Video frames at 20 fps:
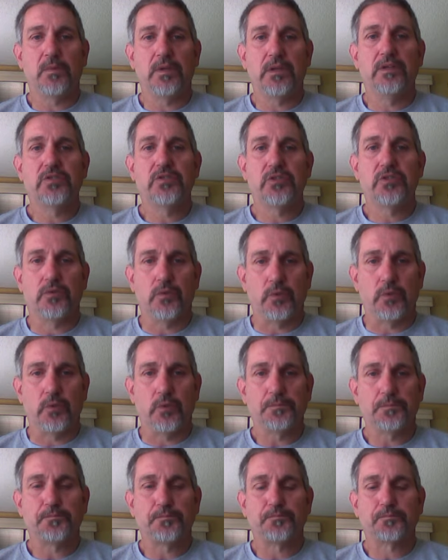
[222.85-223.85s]
into
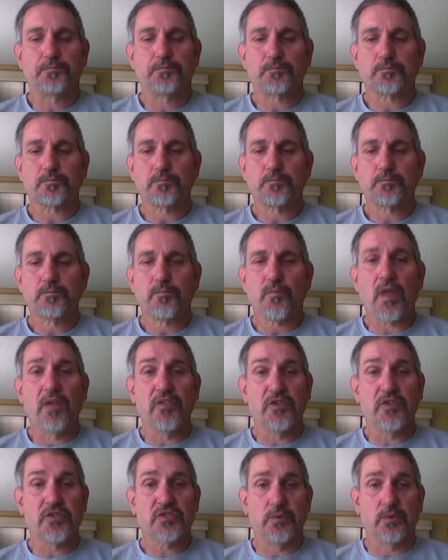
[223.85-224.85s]

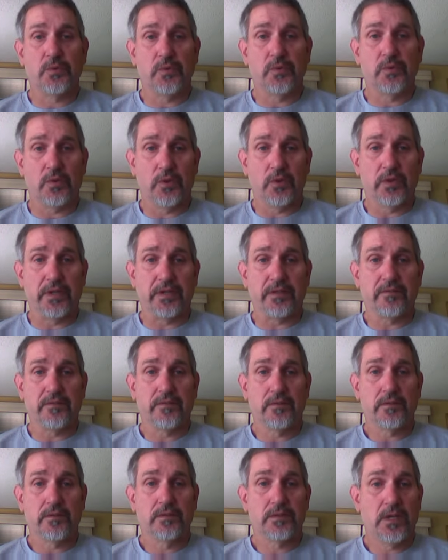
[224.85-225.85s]
the student learning
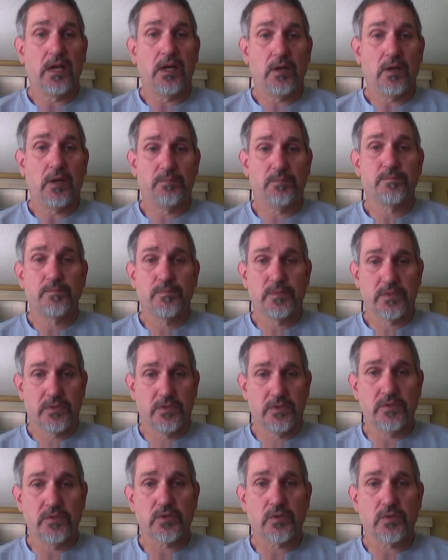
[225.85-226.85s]
to help
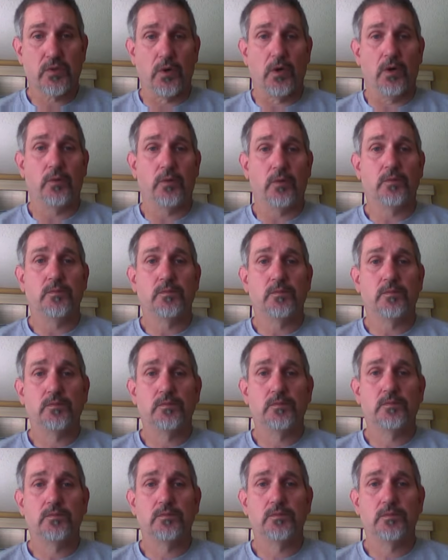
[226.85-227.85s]
students grow
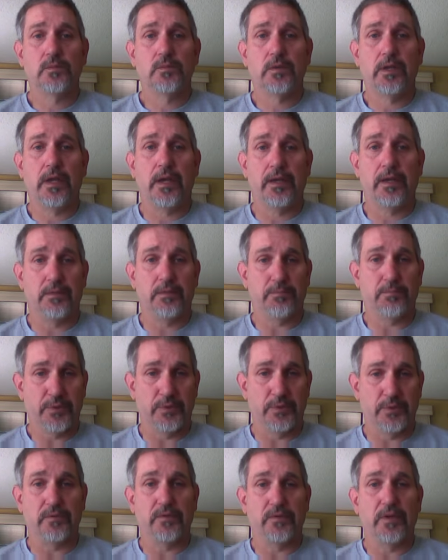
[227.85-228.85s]
and
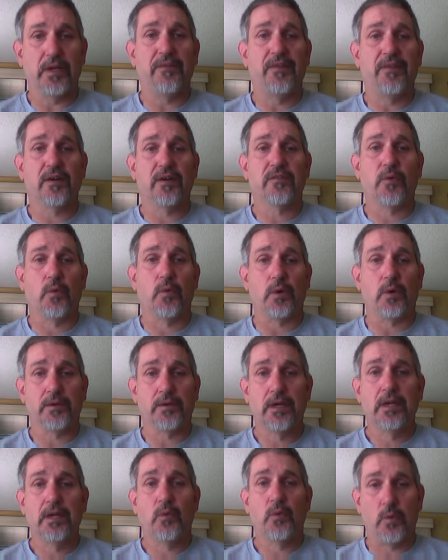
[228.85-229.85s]
improve, and therefore
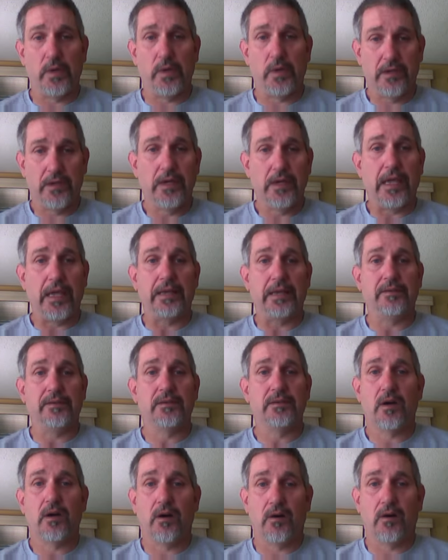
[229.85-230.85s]
we gain
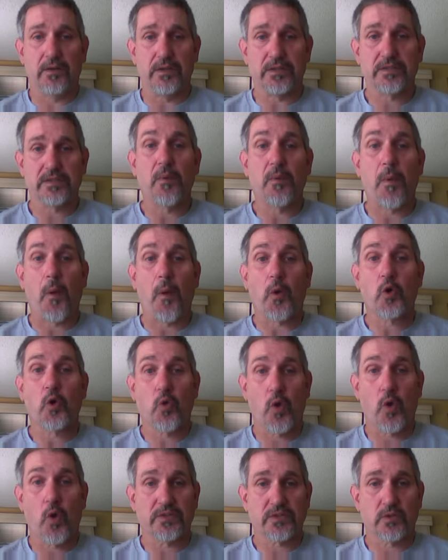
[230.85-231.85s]
all this
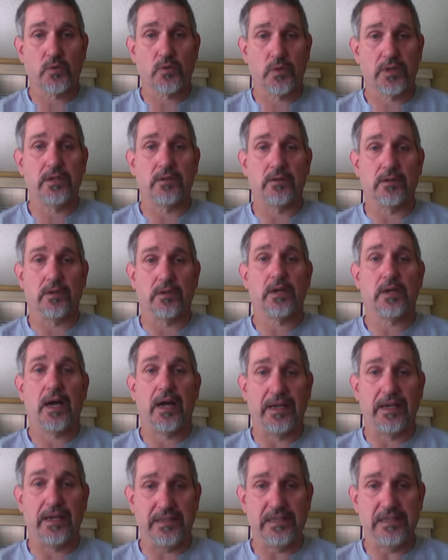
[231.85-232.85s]
cross-curricular
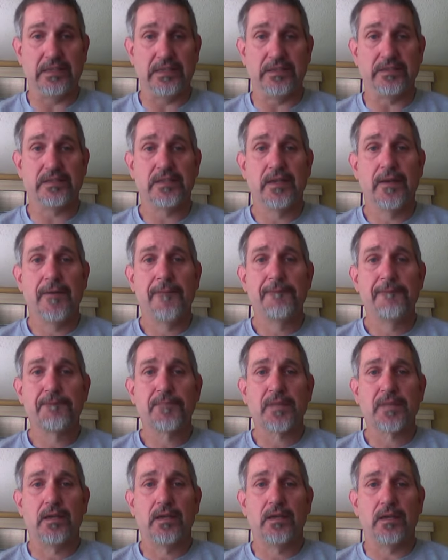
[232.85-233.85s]
ideas
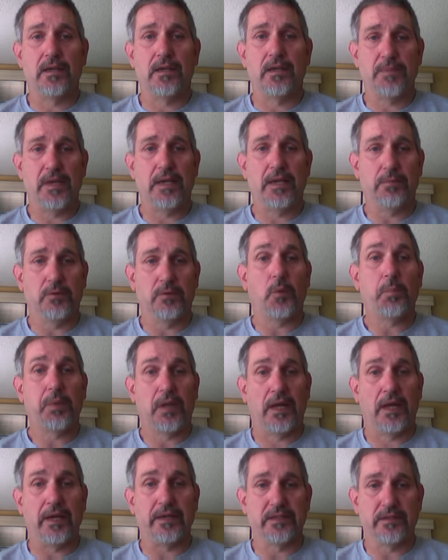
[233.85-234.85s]
and be able to
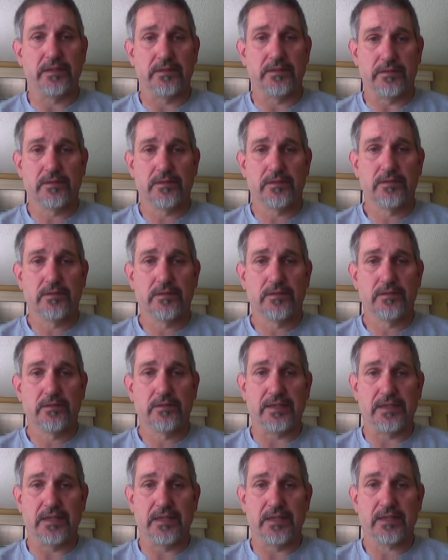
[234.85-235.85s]
apply it to other
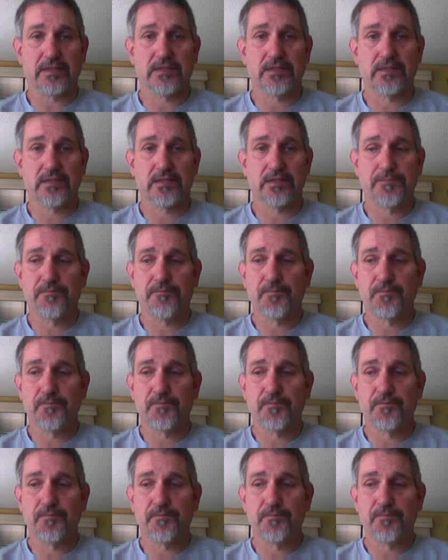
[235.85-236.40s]
contexts.